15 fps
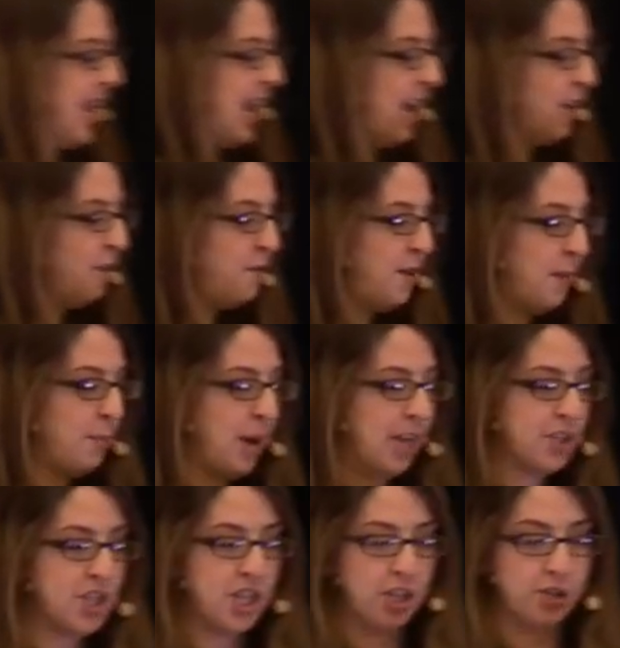care of
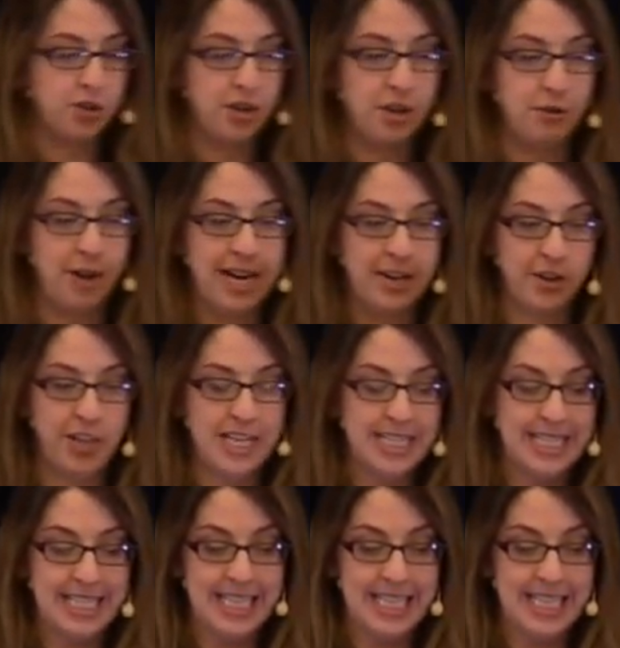febrile children greater than